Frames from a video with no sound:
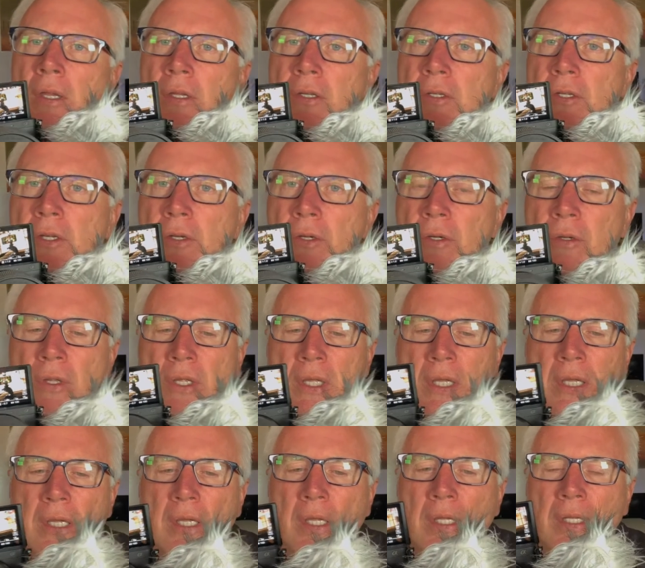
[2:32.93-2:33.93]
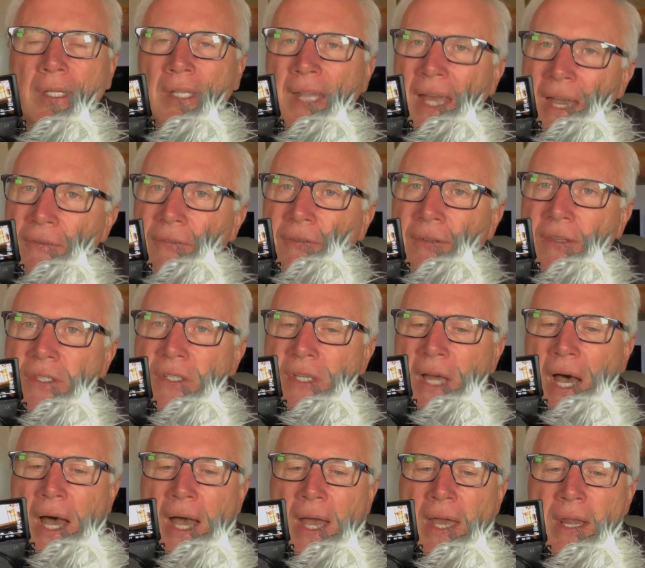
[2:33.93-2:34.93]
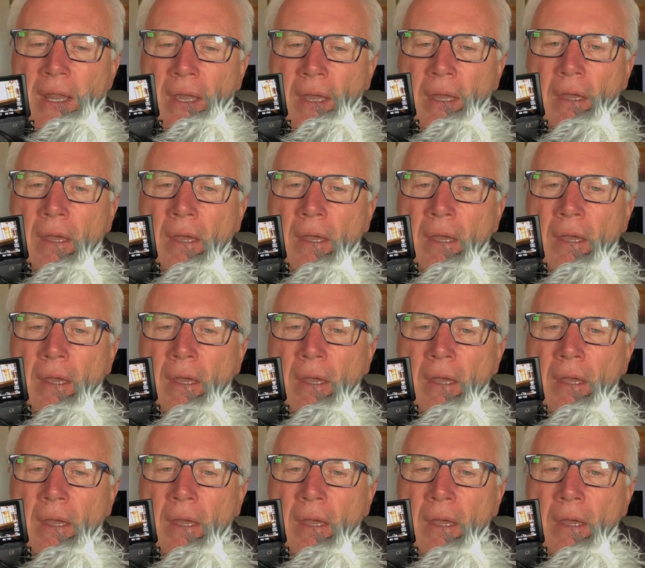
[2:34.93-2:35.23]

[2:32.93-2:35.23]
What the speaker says: to the left side,